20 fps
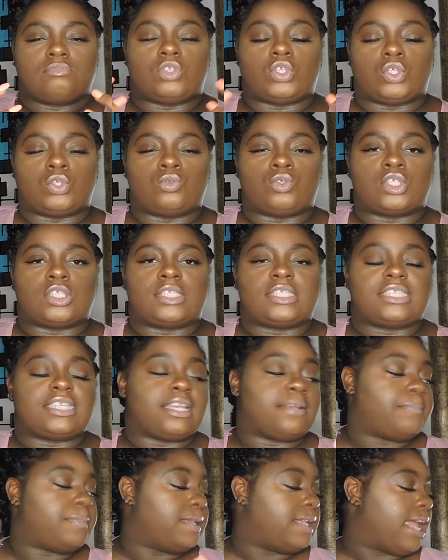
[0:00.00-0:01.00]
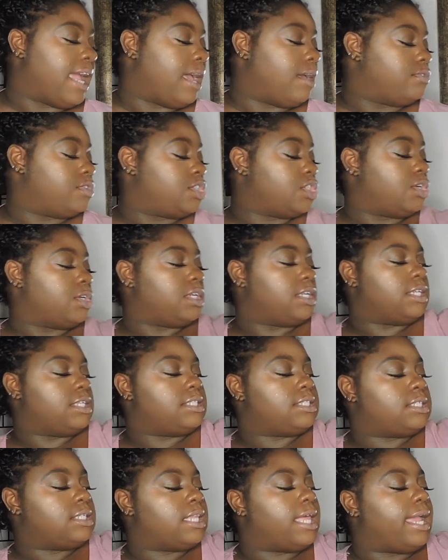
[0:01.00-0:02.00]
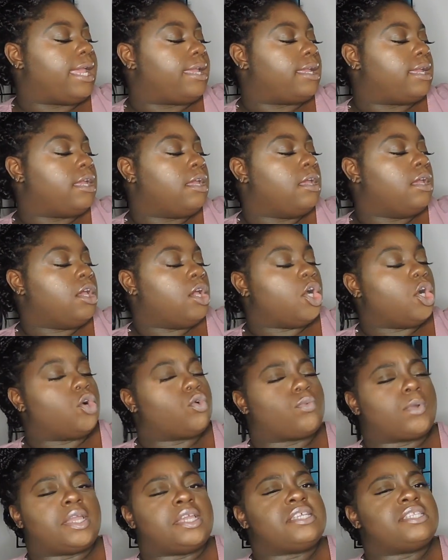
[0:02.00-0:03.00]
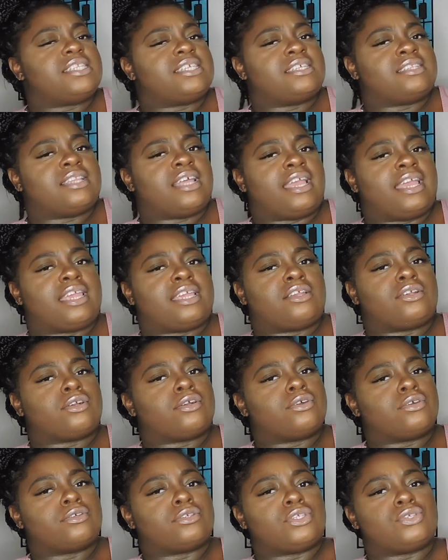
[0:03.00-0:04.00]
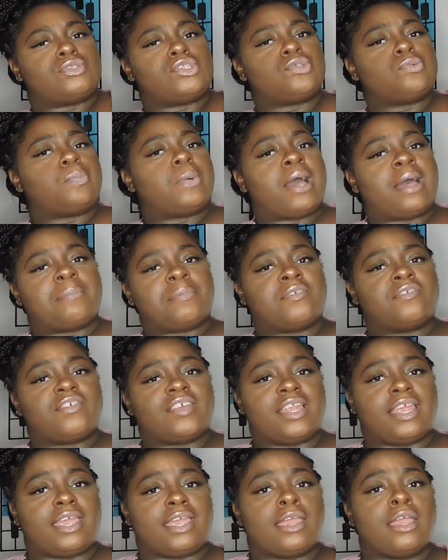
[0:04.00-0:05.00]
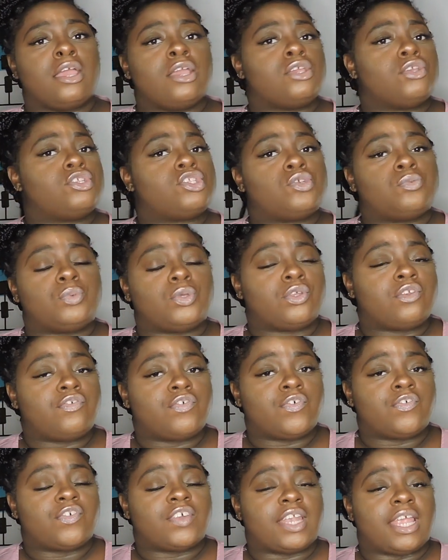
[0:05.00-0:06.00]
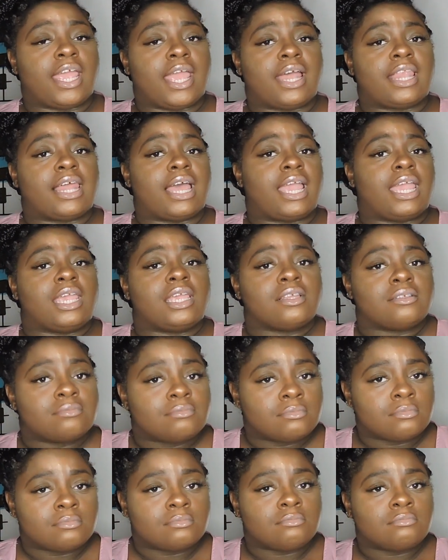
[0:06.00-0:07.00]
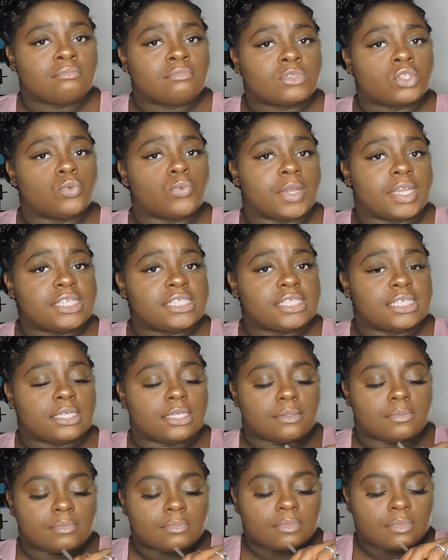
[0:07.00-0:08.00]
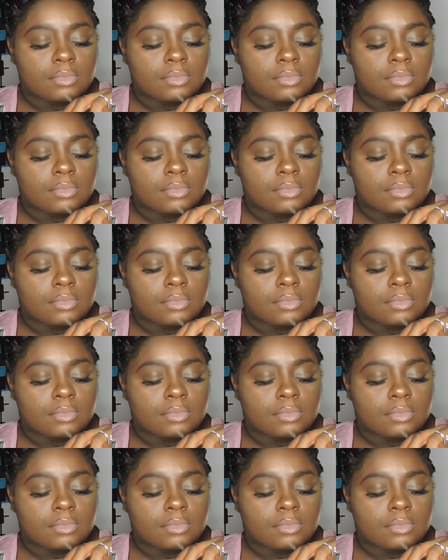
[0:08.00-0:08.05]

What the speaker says: you just sit up in the house turning into like a raisin. Like, girl, you too poppin' for that, you too beautiful for that. Like, raise up.